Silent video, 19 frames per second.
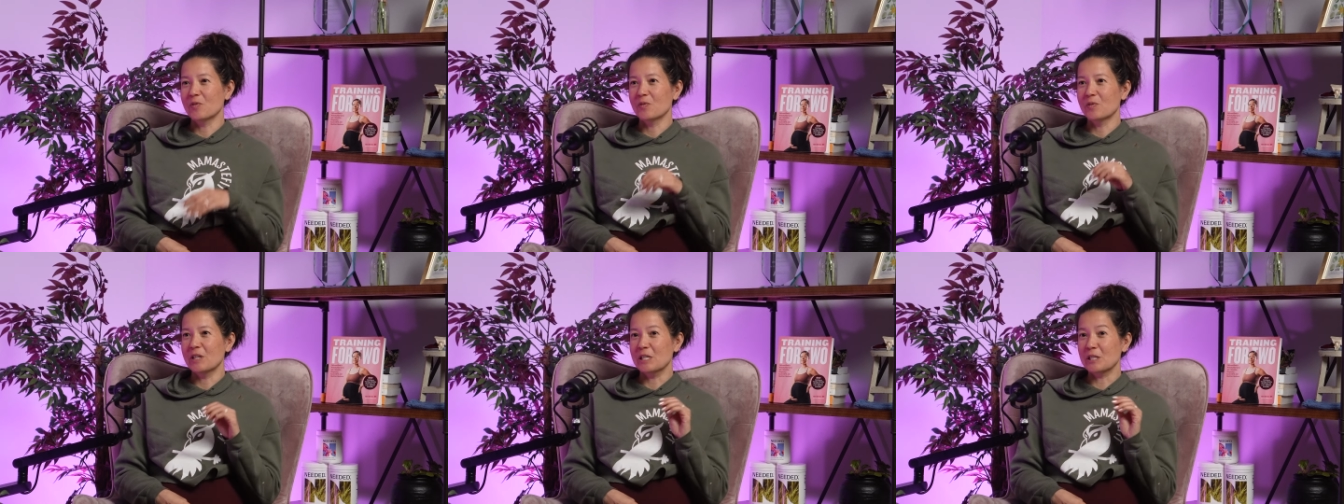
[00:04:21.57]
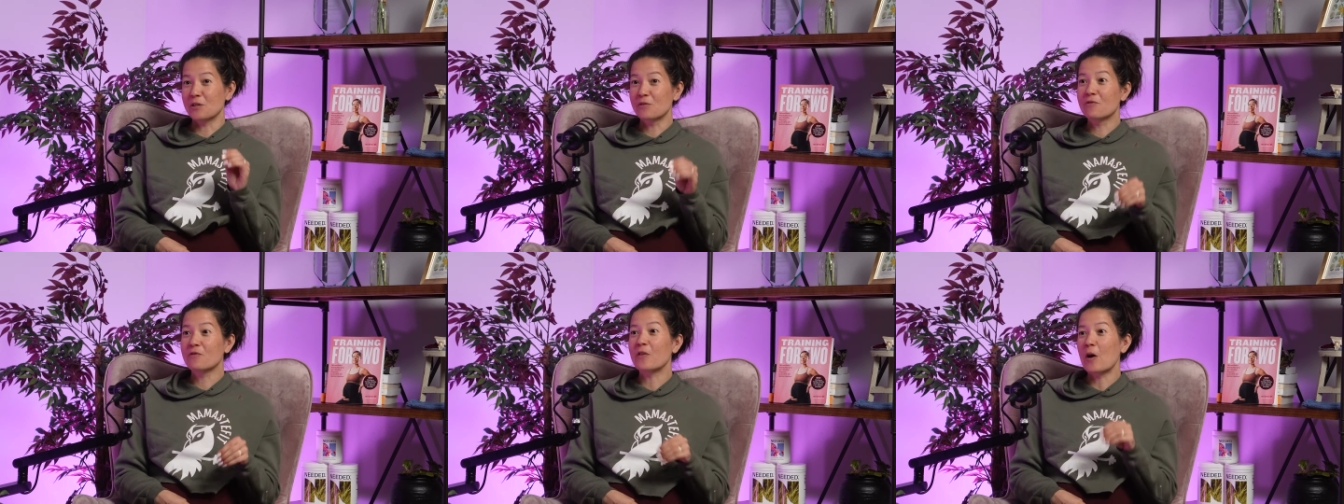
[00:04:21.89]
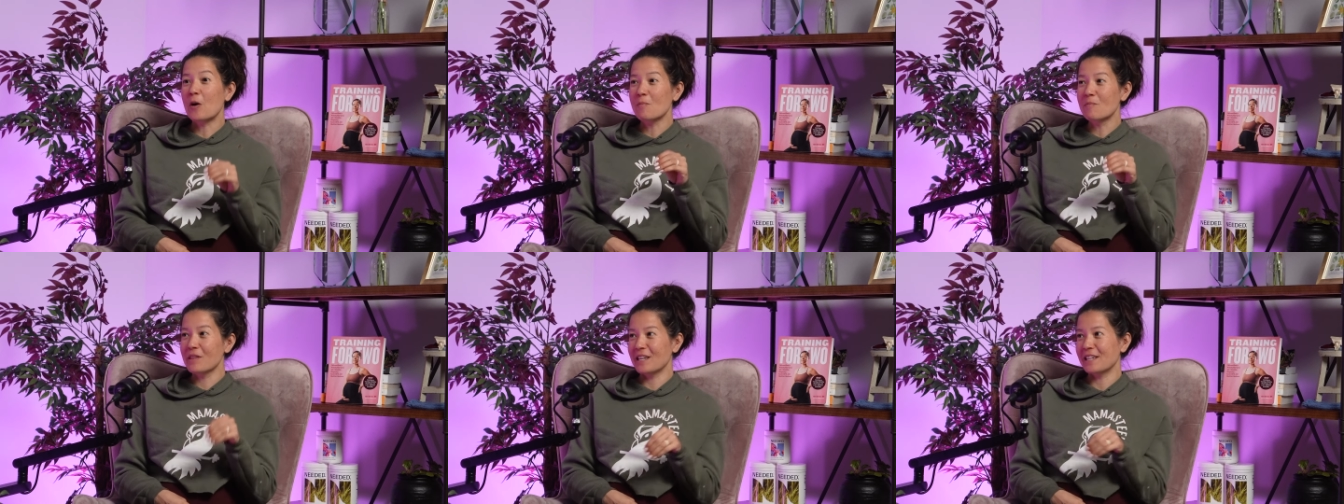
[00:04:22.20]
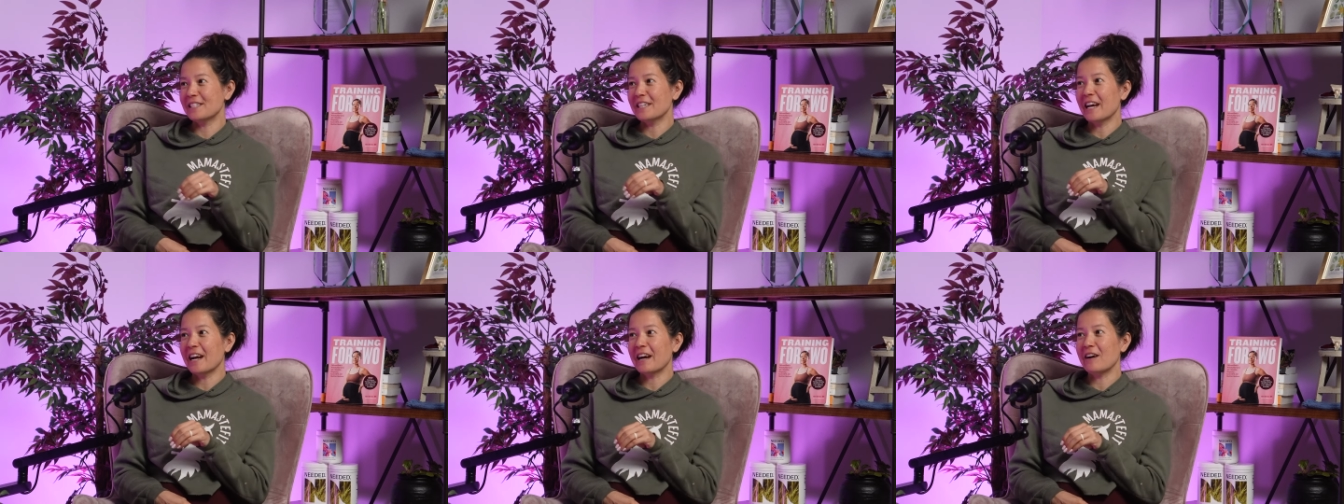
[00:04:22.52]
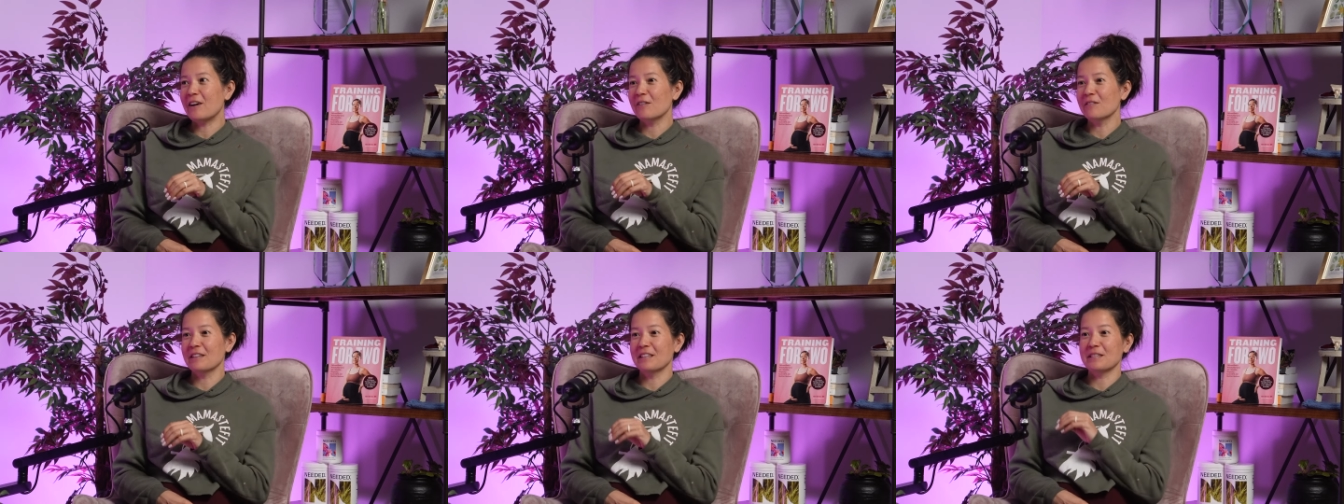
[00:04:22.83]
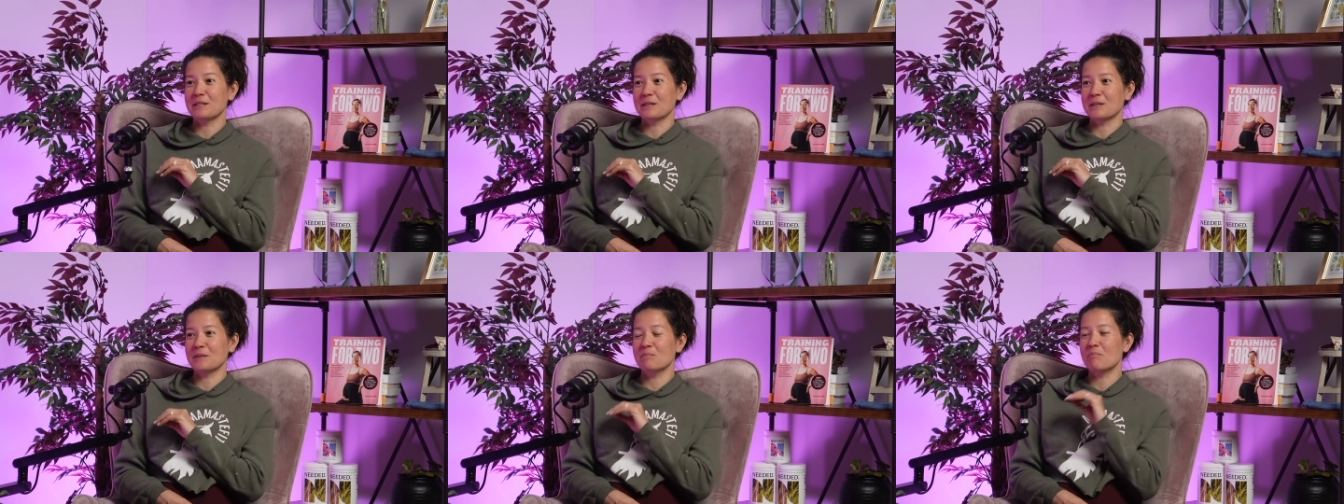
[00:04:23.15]
is from the town that
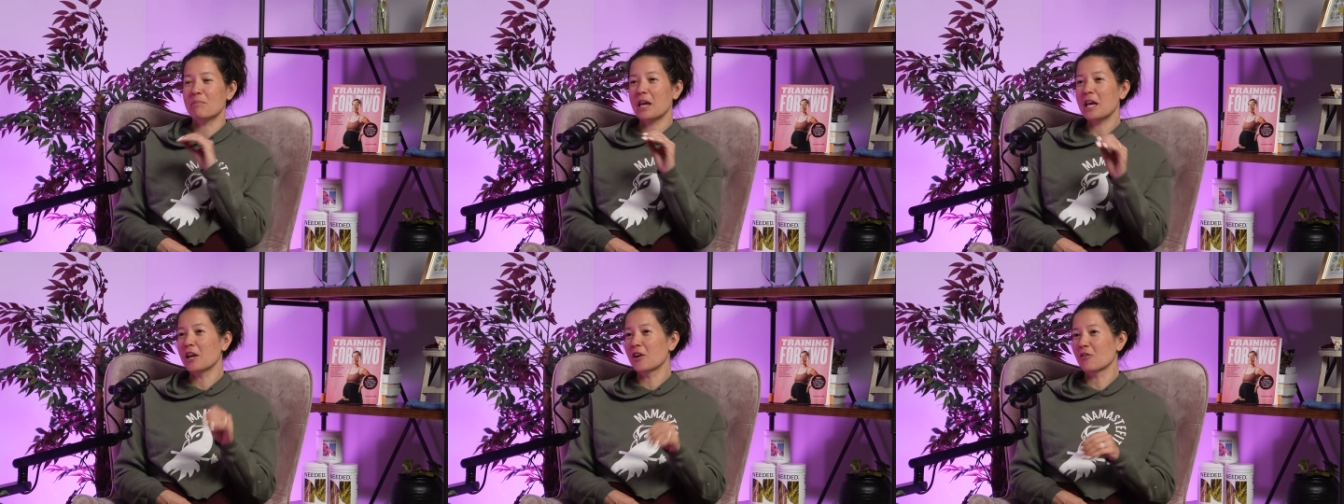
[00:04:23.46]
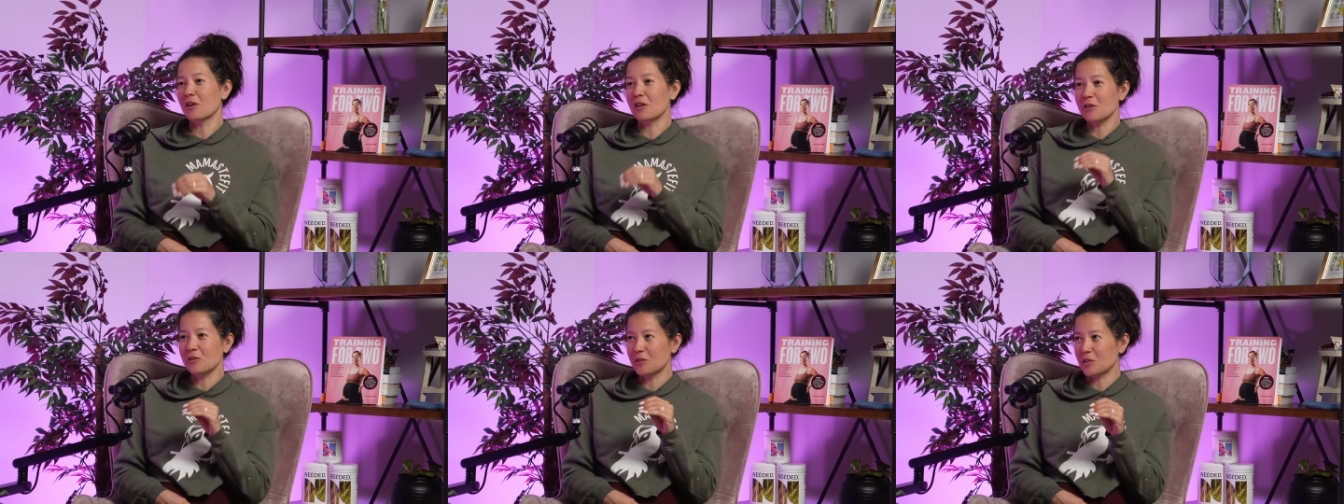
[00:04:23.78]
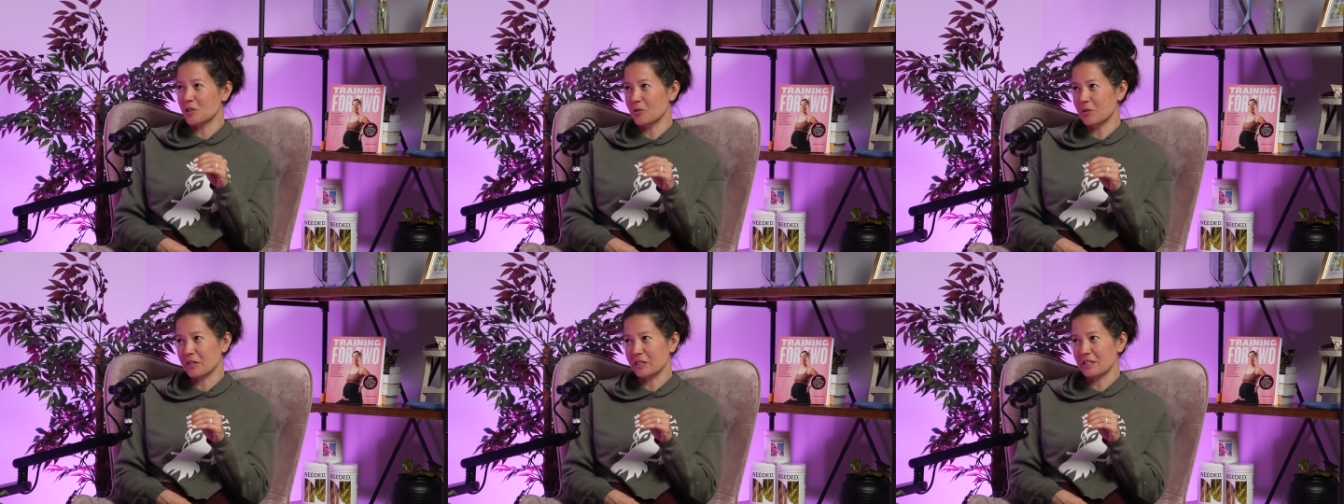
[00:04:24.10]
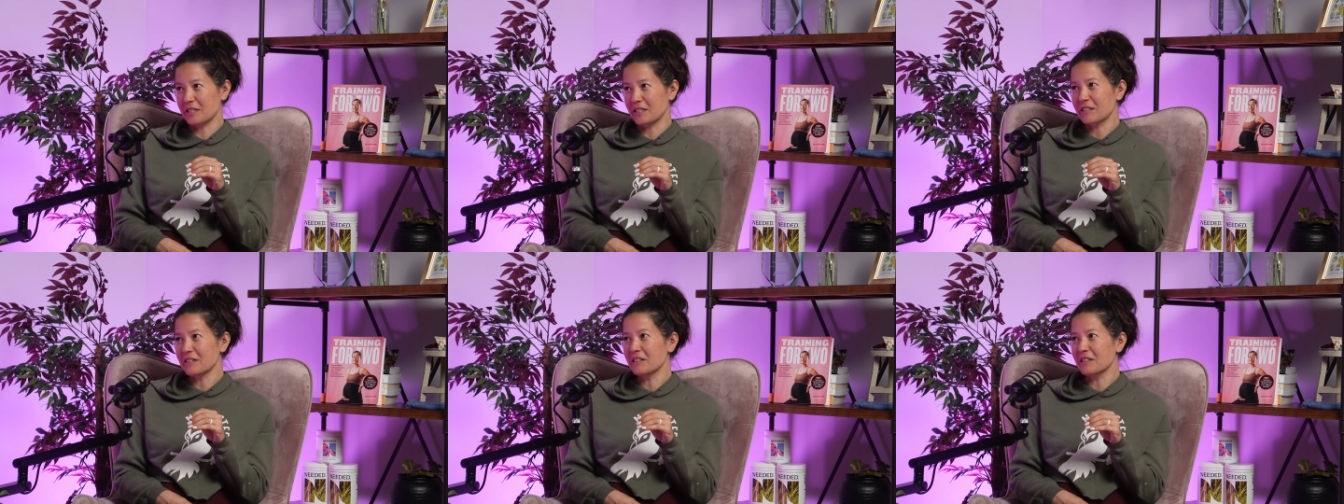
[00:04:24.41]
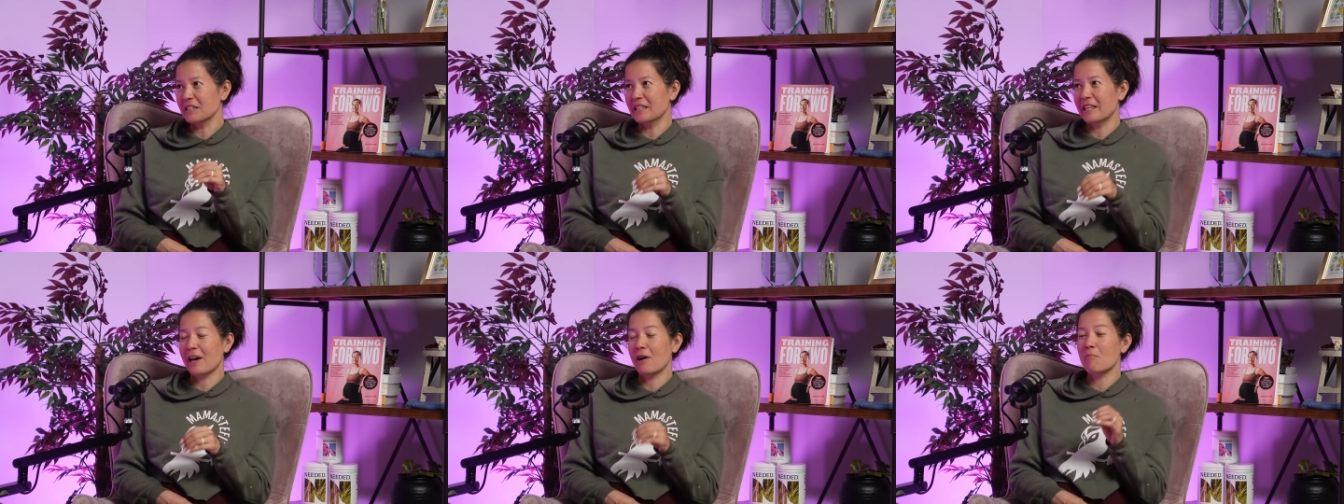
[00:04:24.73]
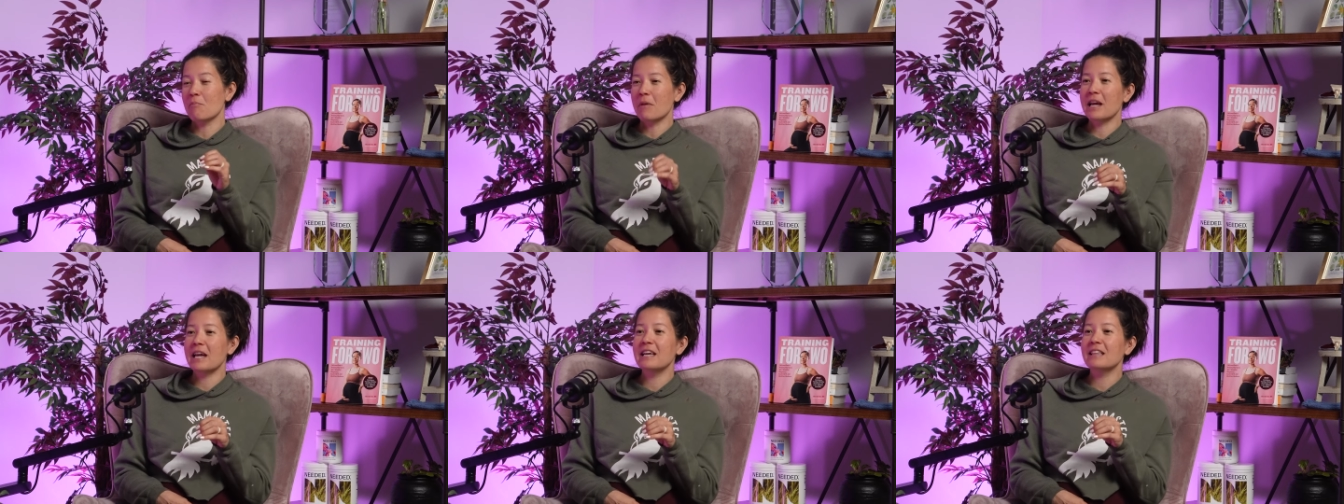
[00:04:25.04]
this bakery used to exist in that
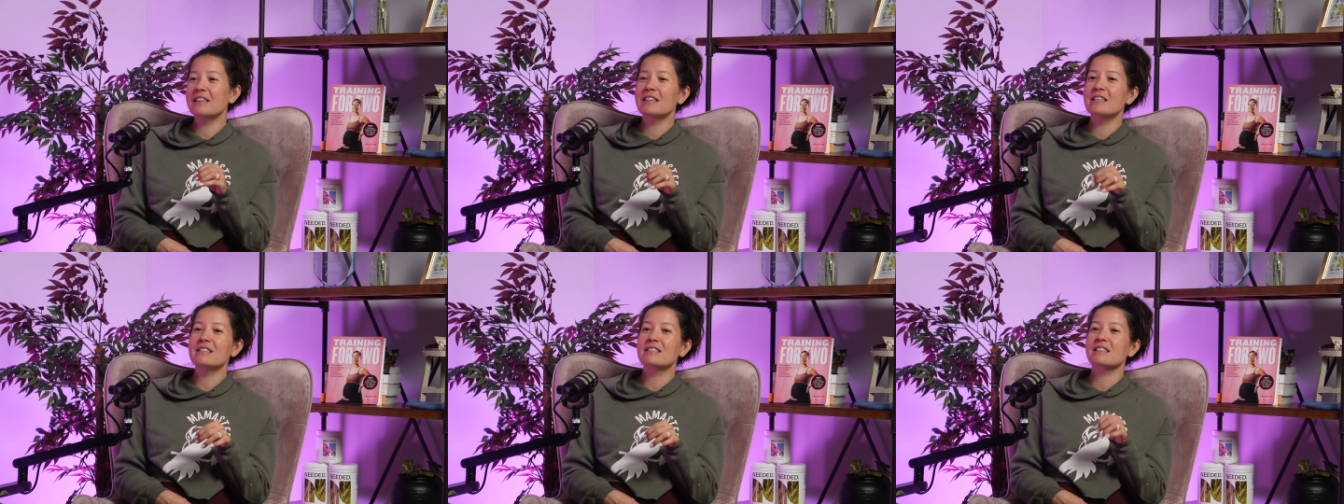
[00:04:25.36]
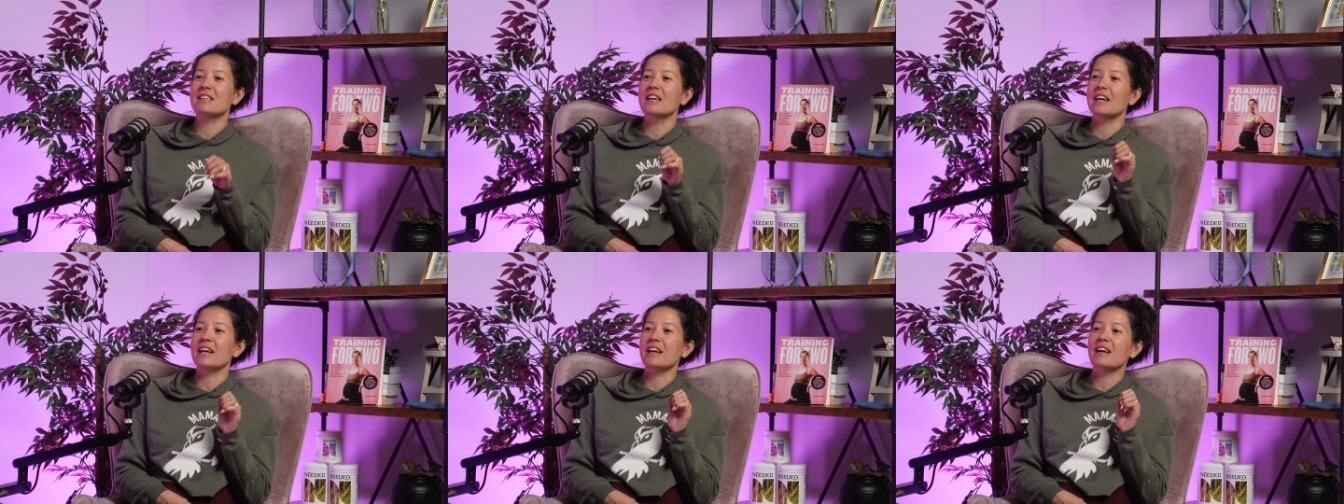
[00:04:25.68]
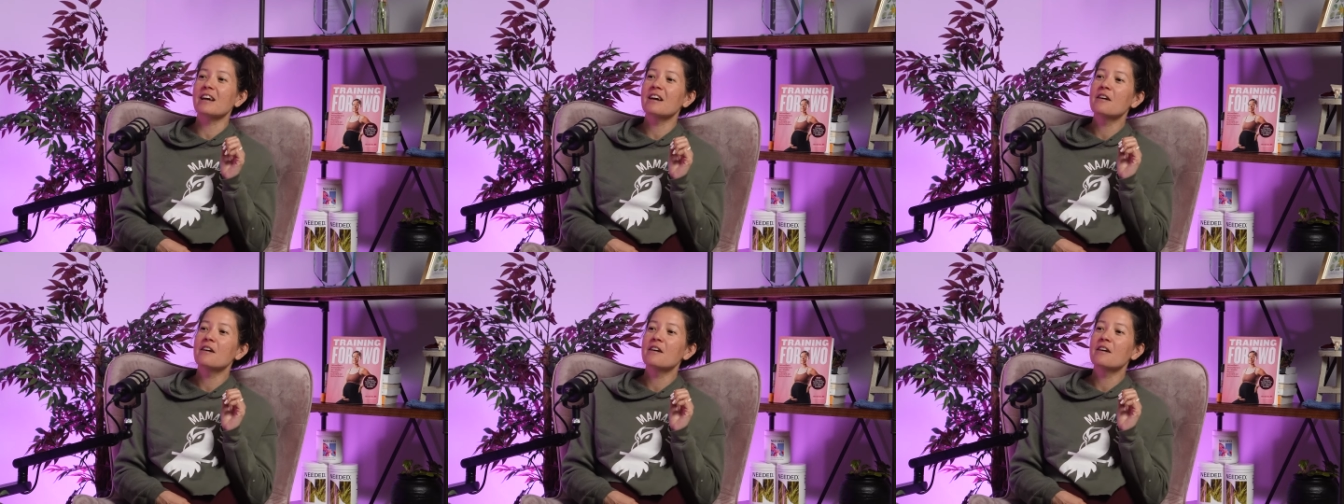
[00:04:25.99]
made these, like,